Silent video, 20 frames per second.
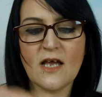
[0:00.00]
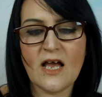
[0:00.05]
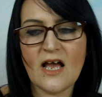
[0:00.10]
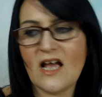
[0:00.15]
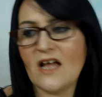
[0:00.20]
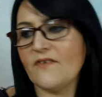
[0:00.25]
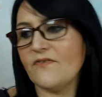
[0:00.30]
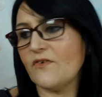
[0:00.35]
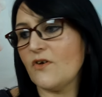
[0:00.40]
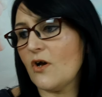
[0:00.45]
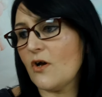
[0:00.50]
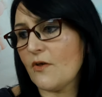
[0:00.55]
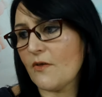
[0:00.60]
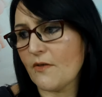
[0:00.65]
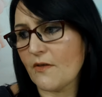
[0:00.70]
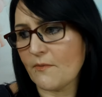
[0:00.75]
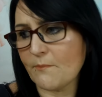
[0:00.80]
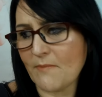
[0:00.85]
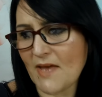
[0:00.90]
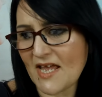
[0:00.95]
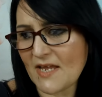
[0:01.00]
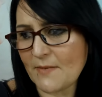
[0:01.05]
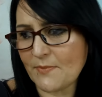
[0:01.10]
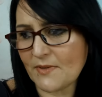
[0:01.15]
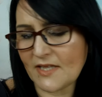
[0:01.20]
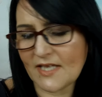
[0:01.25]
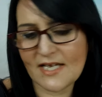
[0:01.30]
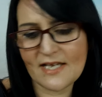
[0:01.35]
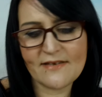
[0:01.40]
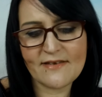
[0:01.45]
I've got
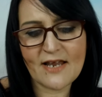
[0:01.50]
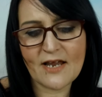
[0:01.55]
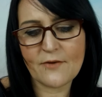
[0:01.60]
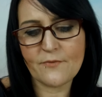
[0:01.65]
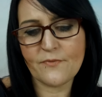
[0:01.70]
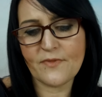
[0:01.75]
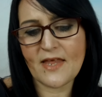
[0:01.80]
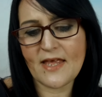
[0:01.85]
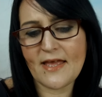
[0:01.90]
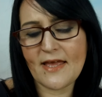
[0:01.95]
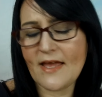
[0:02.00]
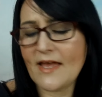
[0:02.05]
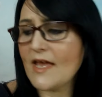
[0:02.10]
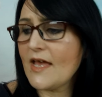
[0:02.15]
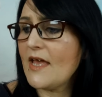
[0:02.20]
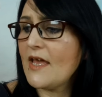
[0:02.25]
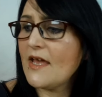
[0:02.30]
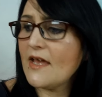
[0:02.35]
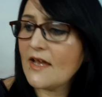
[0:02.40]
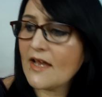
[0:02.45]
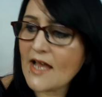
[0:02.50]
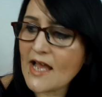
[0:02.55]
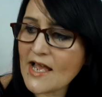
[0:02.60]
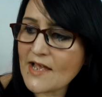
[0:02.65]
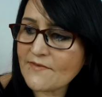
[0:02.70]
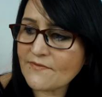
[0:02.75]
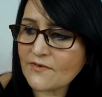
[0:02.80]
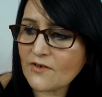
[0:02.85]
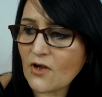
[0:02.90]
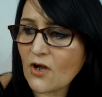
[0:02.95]
Maybelline down there.
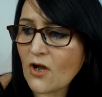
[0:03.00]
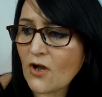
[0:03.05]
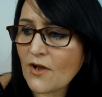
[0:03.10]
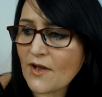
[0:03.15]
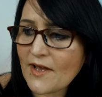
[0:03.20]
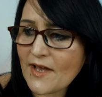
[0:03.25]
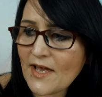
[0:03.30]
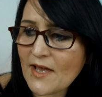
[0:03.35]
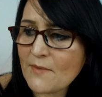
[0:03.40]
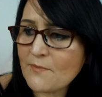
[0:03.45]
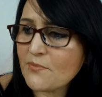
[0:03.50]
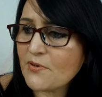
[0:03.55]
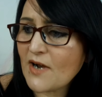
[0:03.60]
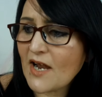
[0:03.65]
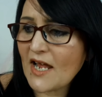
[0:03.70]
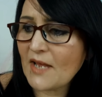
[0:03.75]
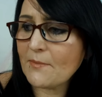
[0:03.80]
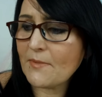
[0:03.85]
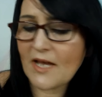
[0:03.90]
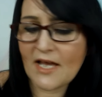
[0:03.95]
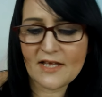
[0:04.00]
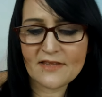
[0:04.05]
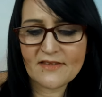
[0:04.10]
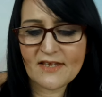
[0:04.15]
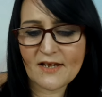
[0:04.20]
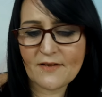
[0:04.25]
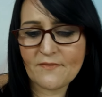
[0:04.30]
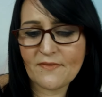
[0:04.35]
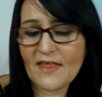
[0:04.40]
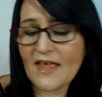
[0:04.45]
I've got Primark
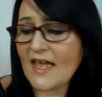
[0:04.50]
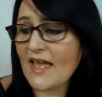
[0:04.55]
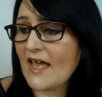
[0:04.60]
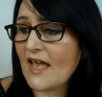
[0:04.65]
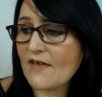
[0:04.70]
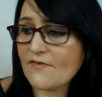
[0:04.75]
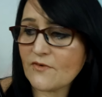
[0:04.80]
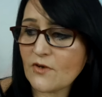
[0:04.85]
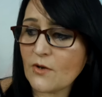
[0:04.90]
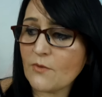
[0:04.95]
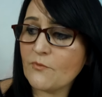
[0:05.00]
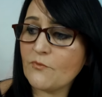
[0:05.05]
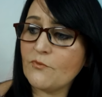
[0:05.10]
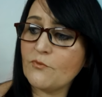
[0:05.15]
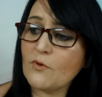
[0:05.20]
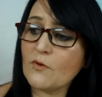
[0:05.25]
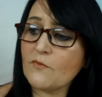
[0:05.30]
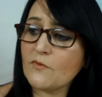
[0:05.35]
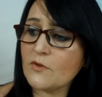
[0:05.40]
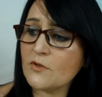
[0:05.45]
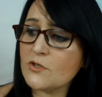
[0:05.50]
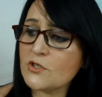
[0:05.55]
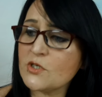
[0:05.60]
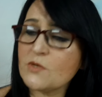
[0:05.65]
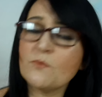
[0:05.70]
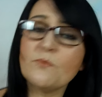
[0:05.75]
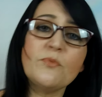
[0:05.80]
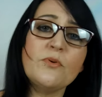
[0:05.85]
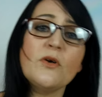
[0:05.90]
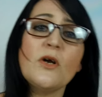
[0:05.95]
down there. I've got
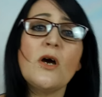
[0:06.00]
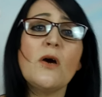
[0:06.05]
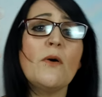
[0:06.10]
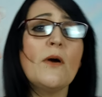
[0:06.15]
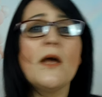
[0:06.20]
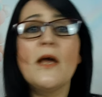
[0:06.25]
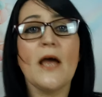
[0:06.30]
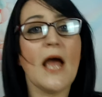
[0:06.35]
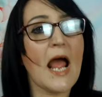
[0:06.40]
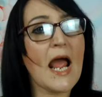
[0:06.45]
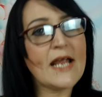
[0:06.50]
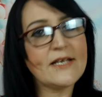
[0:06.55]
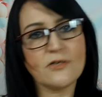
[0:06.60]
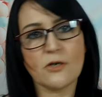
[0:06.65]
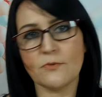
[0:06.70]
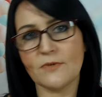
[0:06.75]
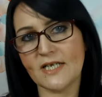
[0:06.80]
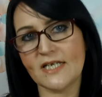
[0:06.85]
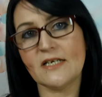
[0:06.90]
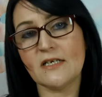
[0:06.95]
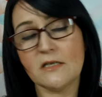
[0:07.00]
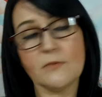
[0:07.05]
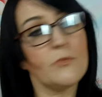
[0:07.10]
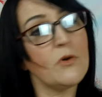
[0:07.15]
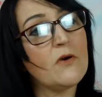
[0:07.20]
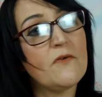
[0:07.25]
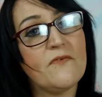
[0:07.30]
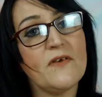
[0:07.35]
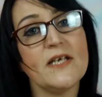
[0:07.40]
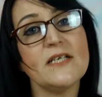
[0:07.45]
Revolution Pro. I don't need any
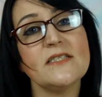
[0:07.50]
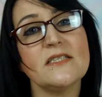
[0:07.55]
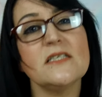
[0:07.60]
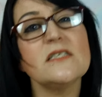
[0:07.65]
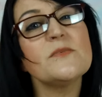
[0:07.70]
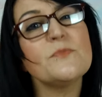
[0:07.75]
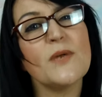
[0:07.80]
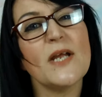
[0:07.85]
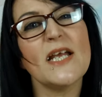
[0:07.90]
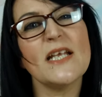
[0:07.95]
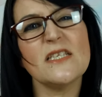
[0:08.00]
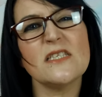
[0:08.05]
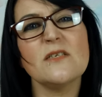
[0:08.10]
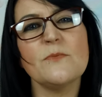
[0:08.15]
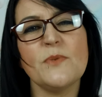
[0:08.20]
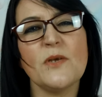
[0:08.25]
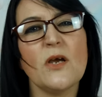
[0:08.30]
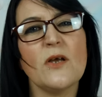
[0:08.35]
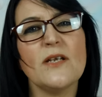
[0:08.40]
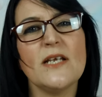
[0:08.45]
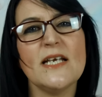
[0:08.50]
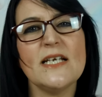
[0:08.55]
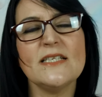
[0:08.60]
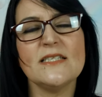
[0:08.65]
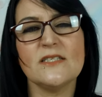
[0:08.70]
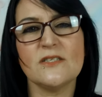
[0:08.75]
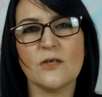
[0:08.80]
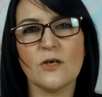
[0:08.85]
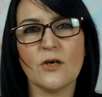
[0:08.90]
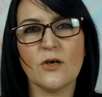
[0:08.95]
more fixing spray, to be honest,
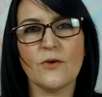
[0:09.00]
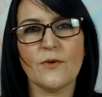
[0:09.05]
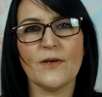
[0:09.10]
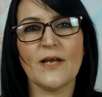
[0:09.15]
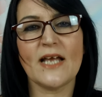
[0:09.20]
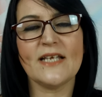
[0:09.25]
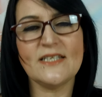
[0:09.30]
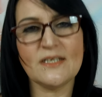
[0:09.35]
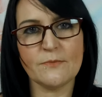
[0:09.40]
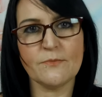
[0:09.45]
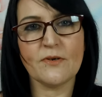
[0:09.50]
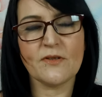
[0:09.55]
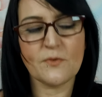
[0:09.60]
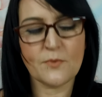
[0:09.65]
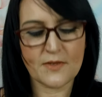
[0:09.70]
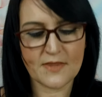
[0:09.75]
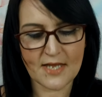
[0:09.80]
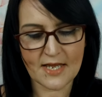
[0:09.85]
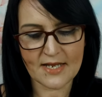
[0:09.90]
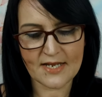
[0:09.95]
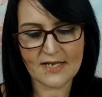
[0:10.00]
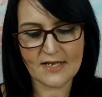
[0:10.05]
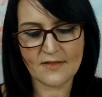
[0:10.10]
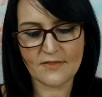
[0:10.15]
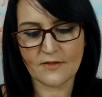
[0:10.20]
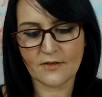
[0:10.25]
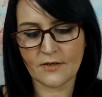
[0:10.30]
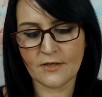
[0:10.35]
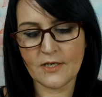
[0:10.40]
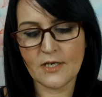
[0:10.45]
so I didn't bother with that
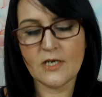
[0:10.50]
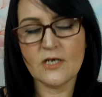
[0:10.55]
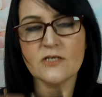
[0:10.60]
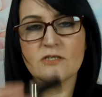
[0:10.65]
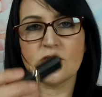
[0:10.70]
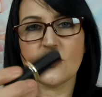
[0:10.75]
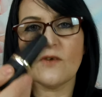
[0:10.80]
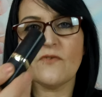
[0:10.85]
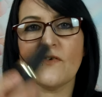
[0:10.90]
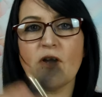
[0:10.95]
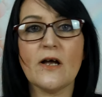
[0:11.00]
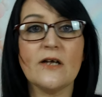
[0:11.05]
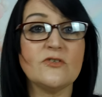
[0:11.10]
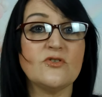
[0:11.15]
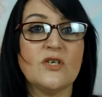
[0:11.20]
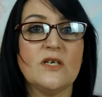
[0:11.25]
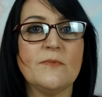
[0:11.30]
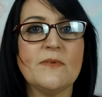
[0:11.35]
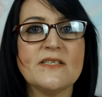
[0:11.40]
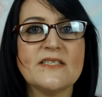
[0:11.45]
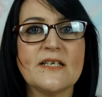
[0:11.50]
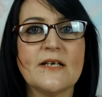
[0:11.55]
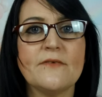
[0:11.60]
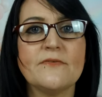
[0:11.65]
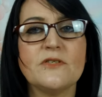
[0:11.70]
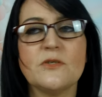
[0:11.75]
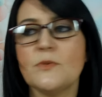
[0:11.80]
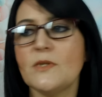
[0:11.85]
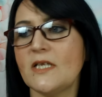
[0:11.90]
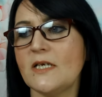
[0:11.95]
either. So I thought I'd treat myself
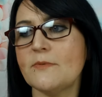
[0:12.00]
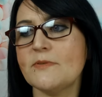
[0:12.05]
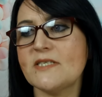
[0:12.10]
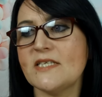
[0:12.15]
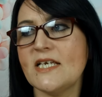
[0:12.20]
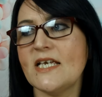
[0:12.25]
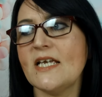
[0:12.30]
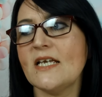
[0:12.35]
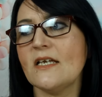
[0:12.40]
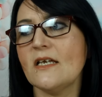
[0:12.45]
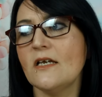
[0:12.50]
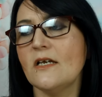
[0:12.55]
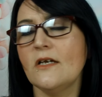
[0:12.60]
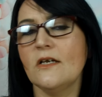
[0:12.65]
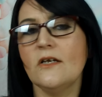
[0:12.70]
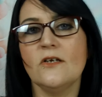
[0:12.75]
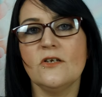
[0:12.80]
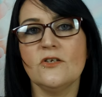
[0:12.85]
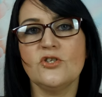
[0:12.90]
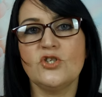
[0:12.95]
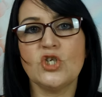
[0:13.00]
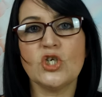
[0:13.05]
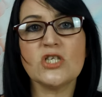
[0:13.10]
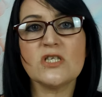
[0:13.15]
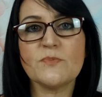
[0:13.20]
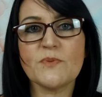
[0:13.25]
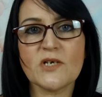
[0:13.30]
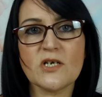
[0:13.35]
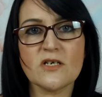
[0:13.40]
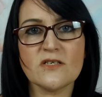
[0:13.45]
to a lipstick
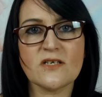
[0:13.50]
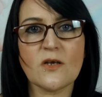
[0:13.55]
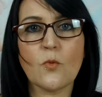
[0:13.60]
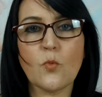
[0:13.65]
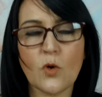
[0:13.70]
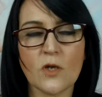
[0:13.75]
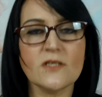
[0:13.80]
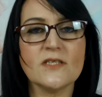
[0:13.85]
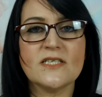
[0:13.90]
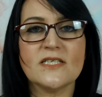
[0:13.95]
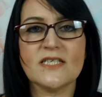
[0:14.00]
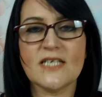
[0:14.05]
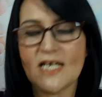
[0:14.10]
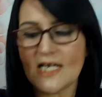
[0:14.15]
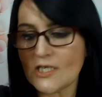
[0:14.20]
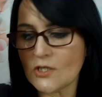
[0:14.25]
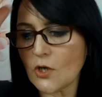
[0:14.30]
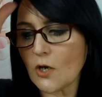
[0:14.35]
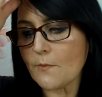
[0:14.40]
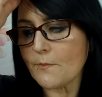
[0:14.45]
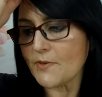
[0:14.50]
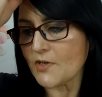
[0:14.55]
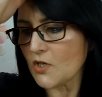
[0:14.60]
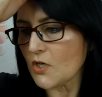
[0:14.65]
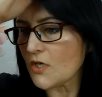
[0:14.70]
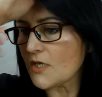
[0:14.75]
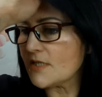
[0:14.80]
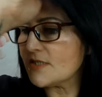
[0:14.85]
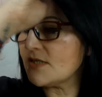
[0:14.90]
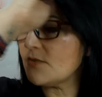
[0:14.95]
just because I wanted it, not
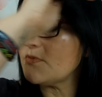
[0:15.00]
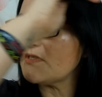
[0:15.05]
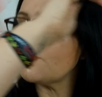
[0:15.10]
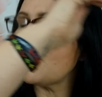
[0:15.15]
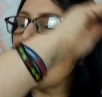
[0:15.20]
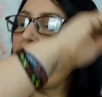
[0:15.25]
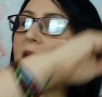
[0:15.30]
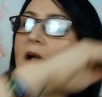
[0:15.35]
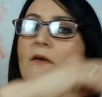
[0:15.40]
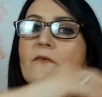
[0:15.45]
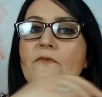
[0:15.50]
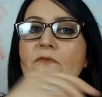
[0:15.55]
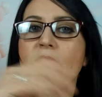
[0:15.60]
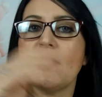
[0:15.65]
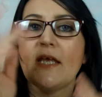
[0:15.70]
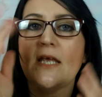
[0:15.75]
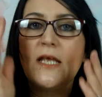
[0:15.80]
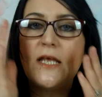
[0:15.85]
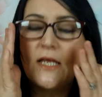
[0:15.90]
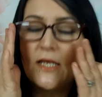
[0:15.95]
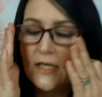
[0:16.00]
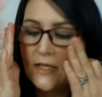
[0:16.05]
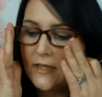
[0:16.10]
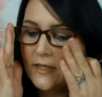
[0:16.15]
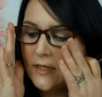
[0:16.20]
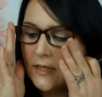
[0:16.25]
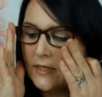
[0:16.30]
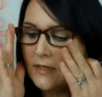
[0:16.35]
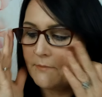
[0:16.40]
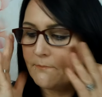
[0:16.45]
because it was part of the
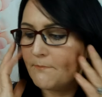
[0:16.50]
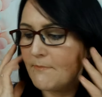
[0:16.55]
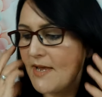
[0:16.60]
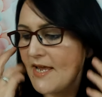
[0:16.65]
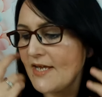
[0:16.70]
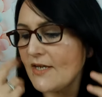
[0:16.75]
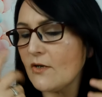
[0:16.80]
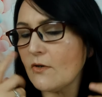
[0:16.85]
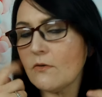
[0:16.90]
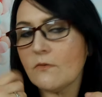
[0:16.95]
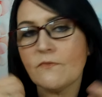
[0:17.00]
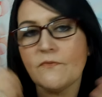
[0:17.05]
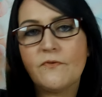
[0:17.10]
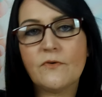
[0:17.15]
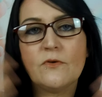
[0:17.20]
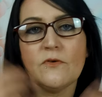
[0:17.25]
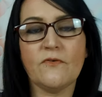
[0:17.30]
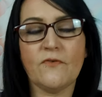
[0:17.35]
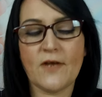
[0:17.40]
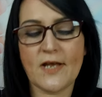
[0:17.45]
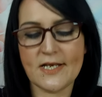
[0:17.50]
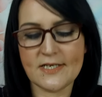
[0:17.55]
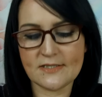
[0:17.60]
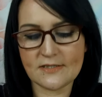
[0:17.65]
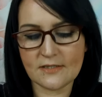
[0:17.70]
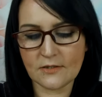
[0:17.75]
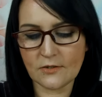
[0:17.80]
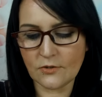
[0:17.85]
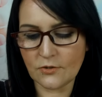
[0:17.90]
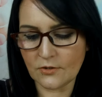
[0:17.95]
makeup full face
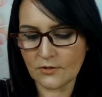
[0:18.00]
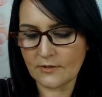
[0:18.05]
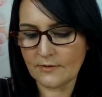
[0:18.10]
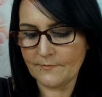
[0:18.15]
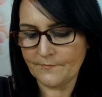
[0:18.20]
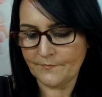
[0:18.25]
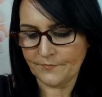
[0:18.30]
look.